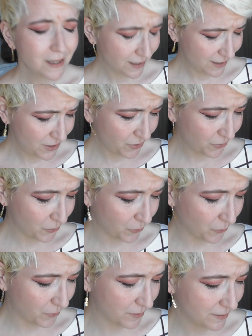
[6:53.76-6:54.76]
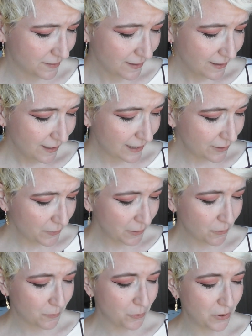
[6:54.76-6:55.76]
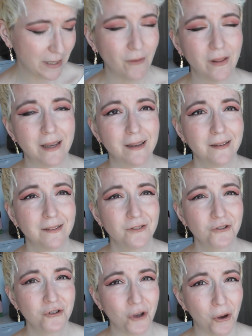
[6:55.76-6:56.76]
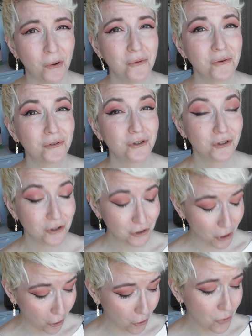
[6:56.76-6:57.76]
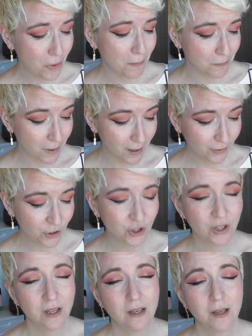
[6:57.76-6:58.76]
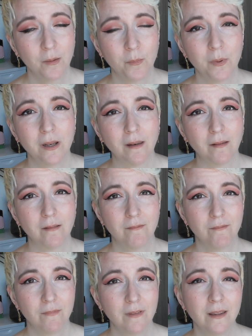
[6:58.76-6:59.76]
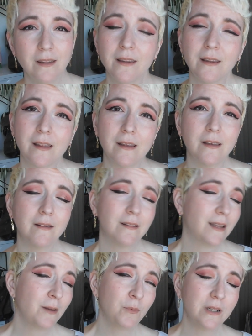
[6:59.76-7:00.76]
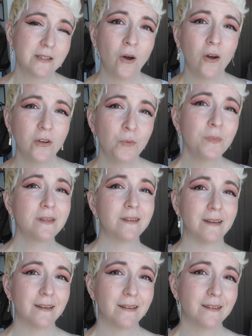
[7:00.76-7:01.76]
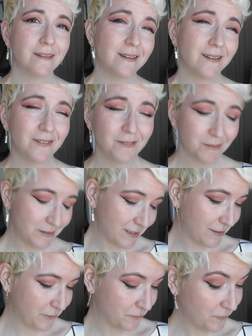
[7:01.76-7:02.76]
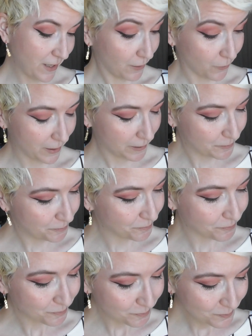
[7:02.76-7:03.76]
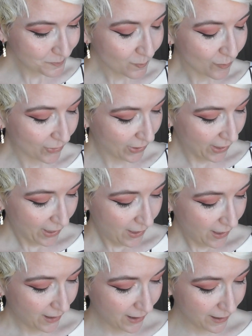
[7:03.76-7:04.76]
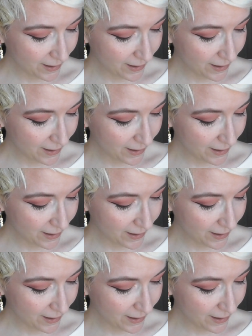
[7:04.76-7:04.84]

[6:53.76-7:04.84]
I do. I know they were putting out like so much, but then when it's gone, you miss it. You know? So anyway. A